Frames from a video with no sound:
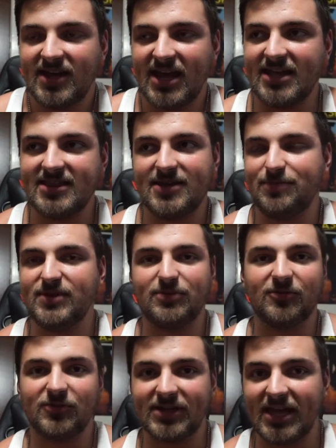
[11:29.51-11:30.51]
and then people
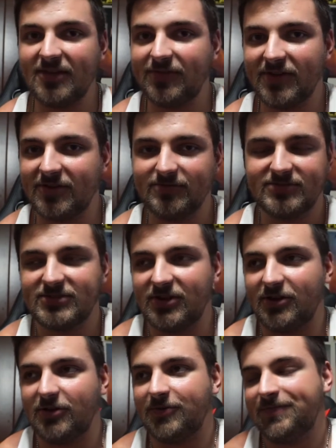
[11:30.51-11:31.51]
forgave him.
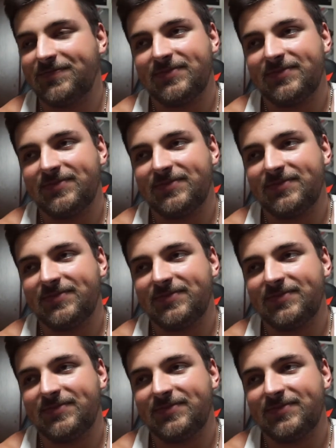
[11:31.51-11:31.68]
So